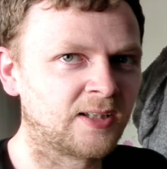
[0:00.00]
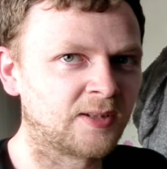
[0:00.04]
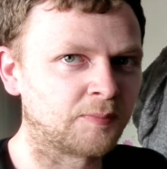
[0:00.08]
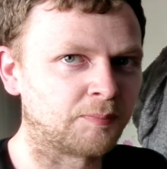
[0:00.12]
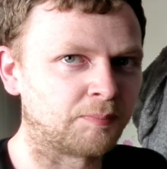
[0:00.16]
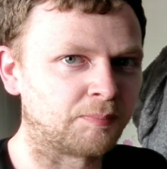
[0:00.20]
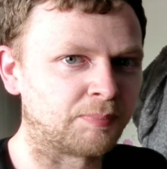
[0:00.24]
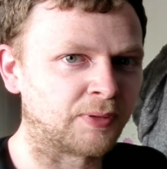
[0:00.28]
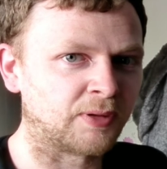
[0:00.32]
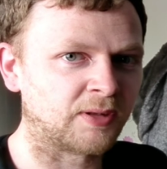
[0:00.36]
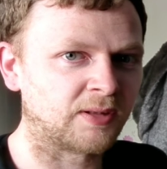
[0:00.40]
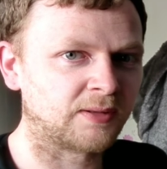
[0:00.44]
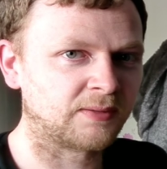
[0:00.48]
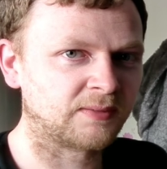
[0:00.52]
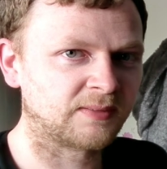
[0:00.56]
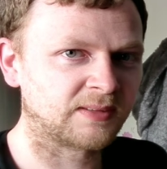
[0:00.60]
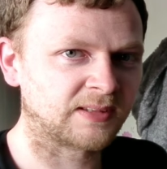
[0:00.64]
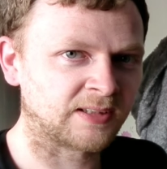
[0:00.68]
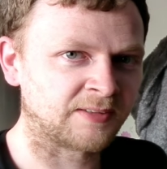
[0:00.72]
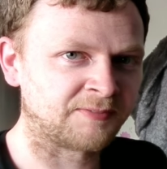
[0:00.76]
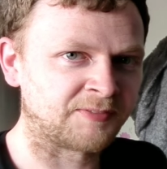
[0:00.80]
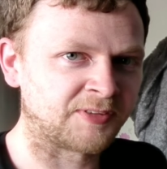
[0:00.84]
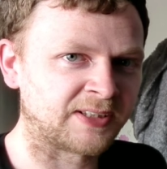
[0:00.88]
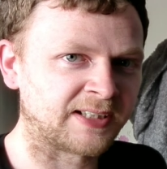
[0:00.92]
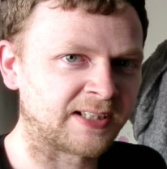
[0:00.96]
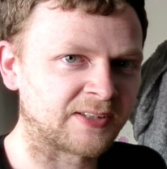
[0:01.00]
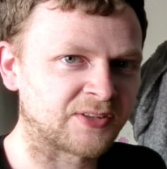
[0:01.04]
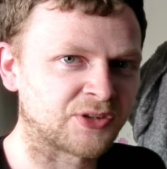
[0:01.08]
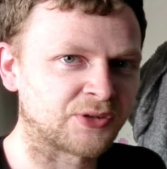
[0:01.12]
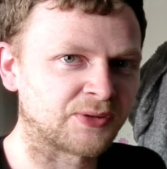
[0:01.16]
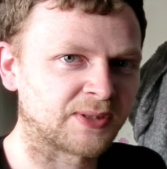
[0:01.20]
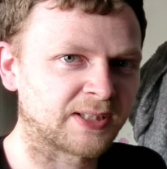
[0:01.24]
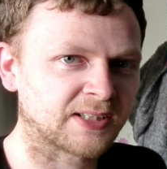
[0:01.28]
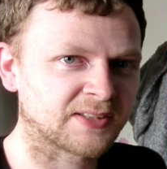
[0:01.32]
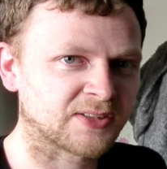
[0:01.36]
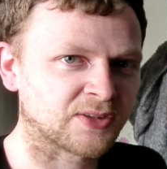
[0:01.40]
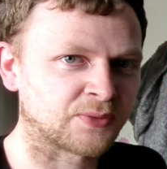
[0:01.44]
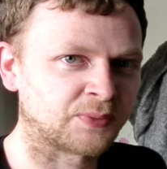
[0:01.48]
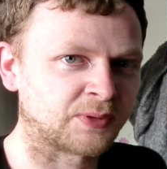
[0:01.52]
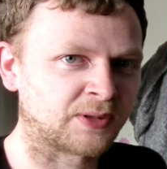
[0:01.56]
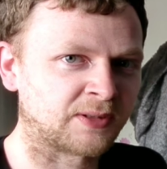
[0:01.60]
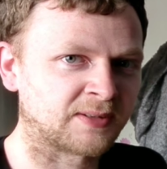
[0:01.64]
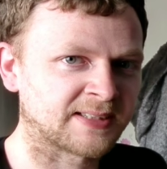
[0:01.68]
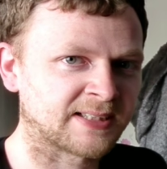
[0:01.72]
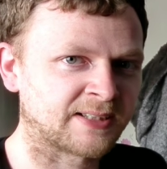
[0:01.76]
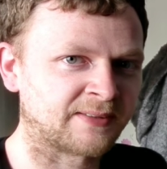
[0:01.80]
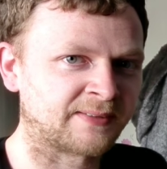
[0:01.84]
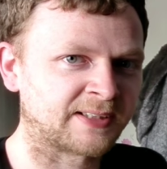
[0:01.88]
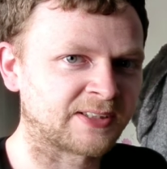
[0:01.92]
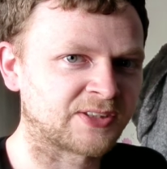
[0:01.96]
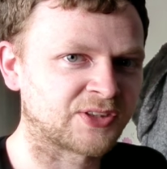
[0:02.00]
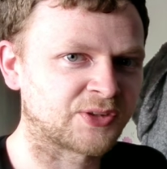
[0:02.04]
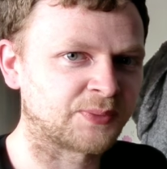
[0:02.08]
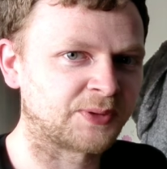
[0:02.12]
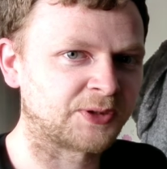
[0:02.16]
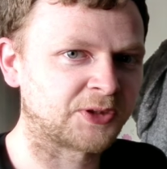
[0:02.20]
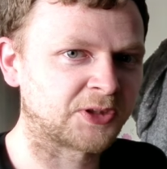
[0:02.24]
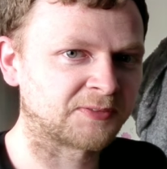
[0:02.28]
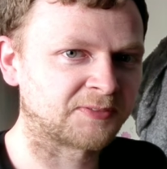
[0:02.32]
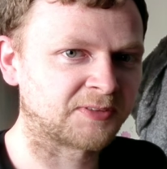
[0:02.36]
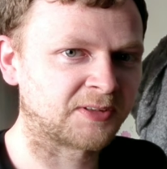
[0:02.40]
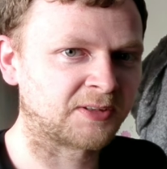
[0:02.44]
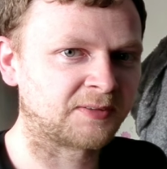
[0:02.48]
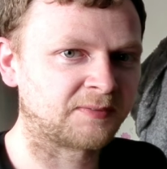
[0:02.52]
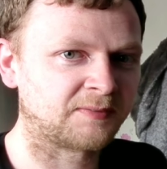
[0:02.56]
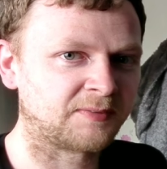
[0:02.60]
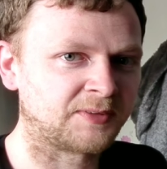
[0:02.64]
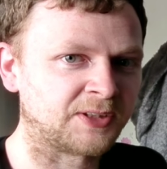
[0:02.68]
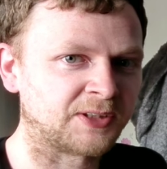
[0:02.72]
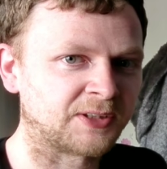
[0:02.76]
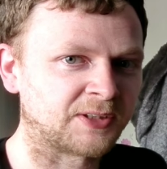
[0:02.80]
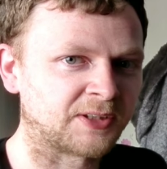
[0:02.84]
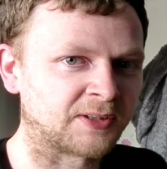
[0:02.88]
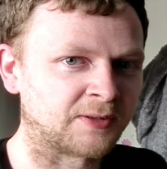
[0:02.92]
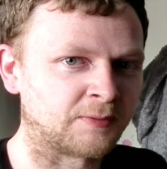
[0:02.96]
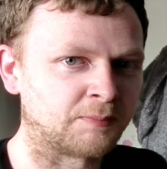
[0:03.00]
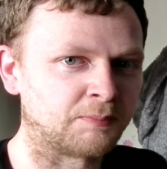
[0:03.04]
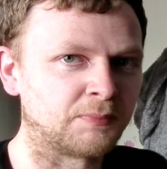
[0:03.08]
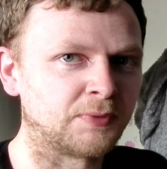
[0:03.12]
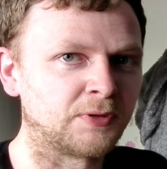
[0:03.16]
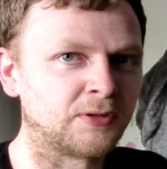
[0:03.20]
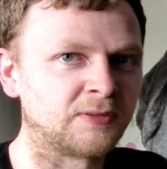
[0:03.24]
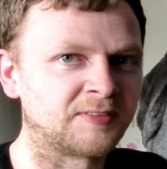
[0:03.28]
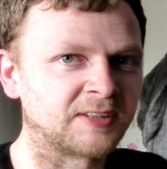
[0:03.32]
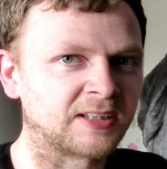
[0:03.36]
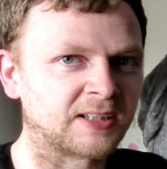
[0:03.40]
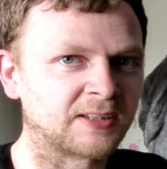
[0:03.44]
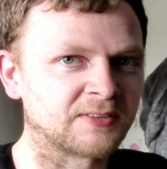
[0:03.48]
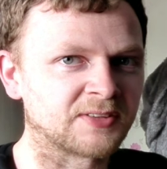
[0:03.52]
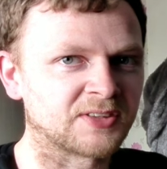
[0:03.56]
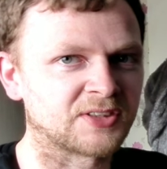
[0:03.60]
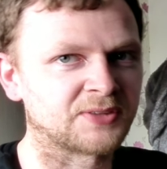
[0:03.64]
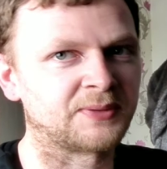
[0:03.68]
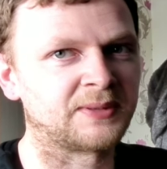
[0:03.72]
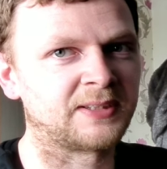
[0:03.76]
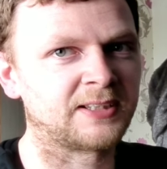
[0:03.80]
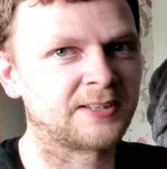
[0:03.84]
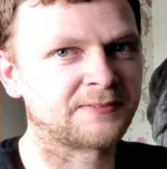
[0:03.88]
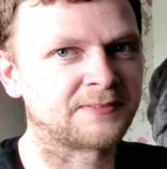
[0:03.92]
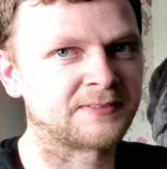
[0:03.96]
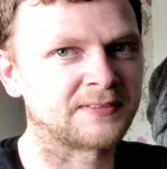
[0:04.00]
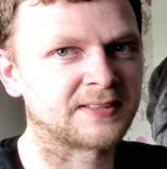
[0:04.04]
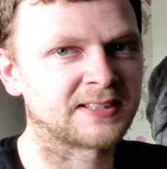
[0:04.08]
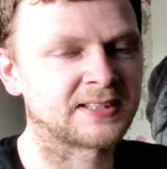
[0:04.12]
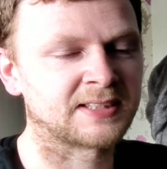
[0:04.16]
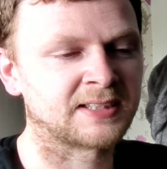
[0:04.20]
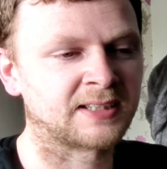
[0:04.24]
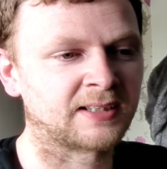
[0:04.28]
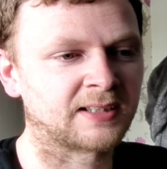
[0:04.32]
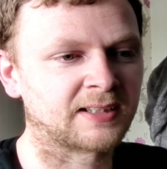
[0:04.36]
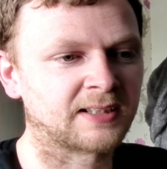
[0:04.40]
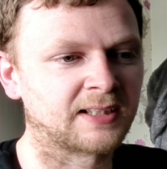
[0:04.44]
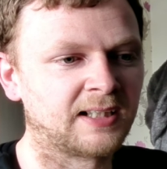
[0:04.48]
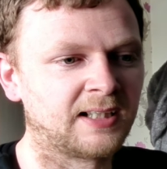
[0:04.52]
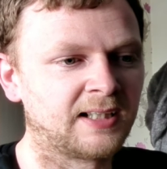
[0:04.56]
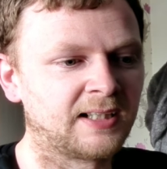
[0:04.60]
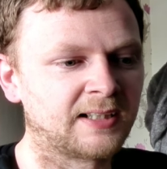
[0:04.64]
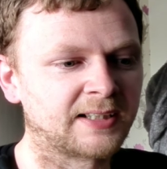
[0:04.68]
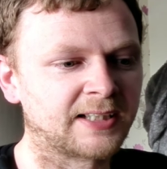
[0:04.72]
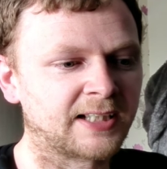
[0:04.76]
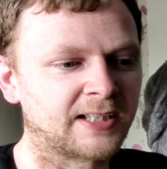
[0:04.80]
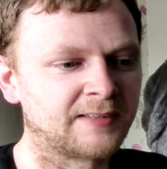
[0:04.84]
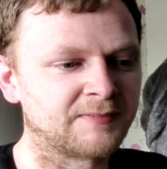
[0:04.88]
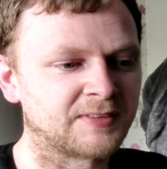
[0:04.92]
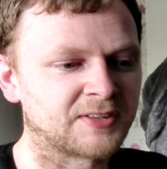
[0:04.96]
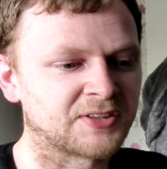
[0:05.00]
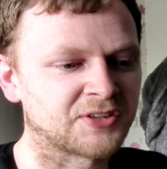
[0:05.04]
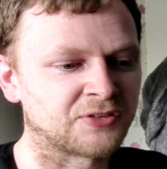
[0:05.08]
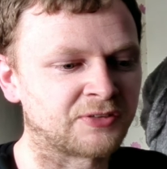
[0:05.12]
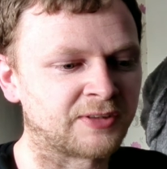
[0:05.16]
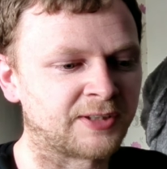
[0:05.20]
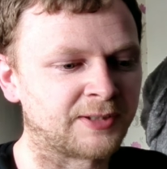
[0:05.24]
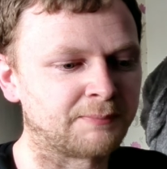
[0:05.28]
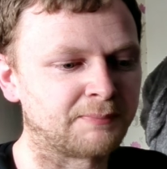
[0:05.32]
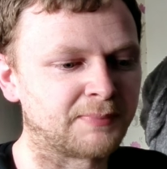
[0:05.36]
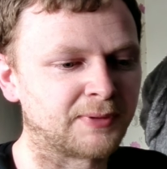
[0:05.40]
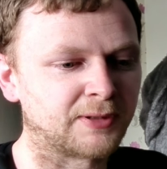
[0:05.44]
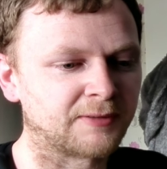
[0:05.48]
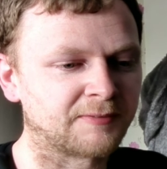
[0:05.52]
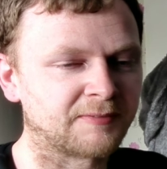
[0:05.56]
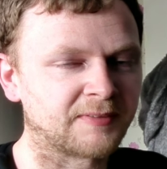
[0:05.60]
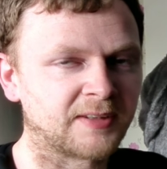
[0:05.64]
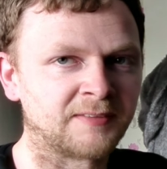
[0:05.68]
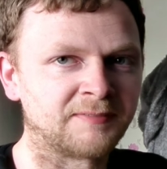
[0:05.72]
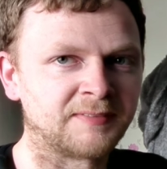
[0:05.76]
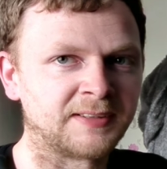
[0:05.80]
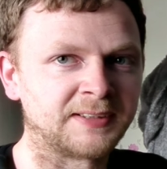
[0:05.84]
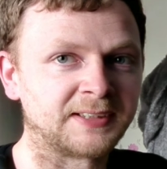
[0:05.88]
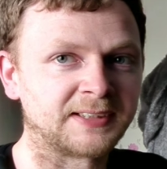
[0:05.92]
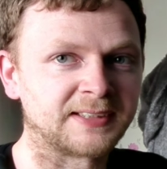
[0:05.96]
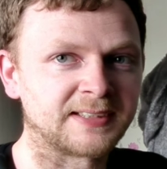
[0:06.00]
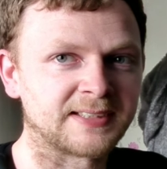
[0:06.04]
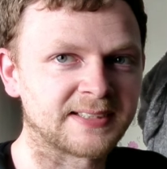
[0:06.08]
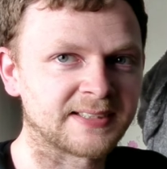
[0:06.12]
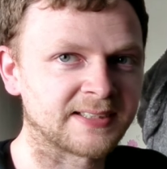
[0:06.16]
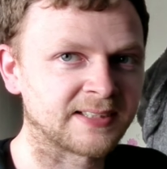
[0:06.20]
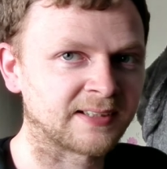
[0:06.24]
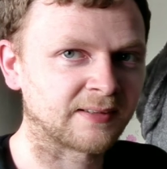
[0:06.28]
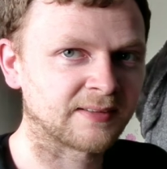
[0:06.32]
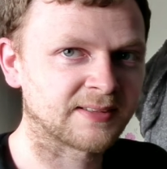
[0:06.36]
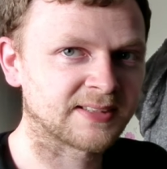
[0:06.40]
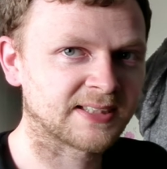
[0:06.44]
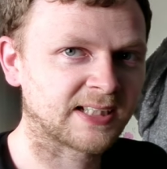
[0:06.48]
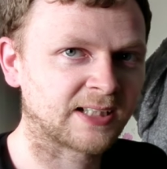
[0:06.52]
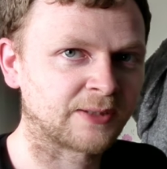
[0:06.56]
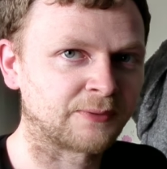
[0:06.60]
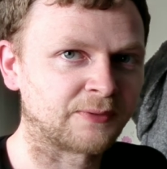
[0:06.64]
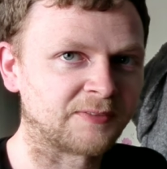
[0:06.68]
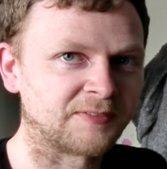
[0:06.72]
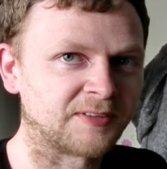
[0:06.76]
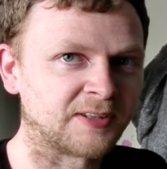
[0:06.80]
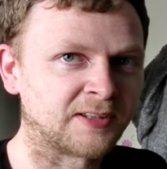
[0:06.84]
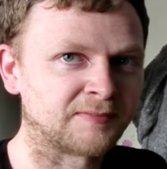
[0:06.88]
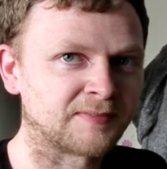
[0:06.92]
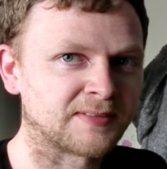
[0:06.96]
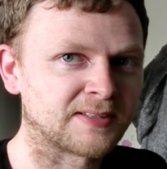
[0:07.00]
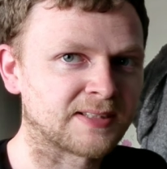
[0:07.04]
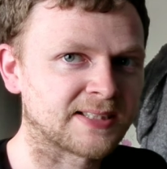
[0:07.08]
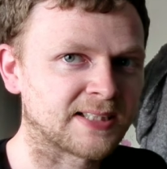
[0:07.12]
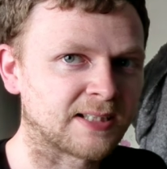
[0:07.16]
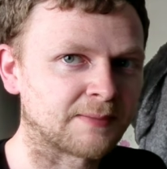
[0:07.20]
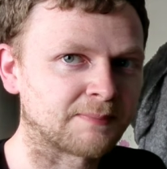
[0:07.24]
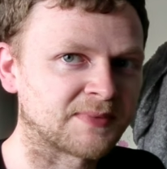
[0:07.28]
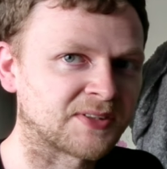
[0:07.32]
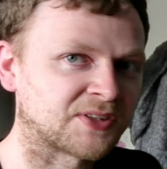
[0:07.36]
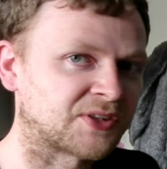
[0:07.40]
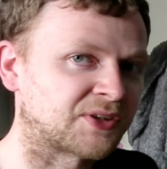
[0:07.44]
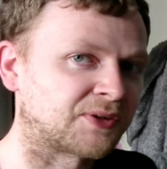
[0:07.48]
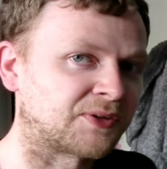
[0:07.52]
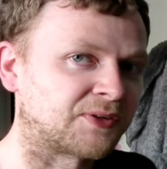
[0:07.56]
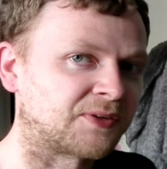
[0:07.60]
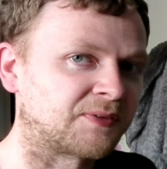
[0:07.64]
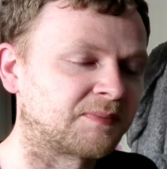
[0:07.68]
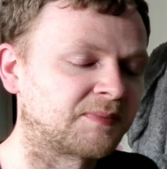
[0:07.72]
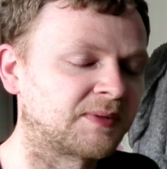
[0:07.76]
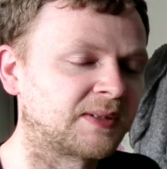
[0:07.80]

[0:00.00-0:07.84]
But if you get 2 castle walls out next to each other, you can move it onto a different stack, gain the terrain buff, and then you can still attack with it on the same turn.